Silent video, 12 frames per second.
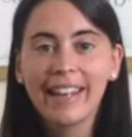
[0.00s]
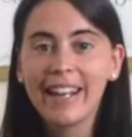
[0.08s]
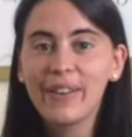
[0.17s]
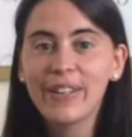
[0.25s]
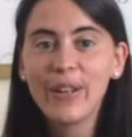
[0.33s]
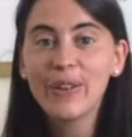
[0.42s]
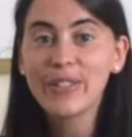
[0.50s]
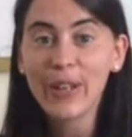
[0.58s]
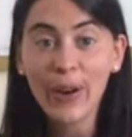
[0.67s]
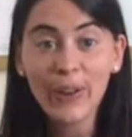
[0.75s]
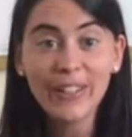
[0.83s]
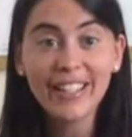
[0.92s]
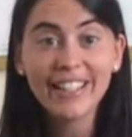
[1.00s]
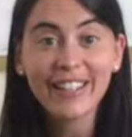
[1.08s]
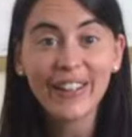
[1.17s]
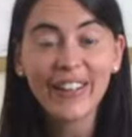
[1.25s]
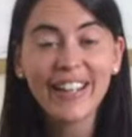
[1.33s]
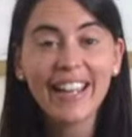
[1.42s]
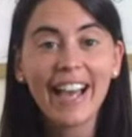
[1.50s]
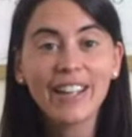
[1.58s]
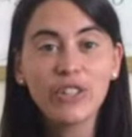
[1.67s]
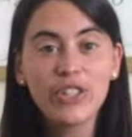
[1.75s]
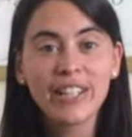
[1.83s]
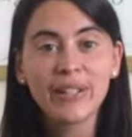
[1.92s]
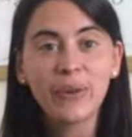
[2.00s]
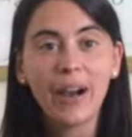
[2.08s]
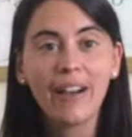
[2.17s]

Now, I know Tony and Guy and Jill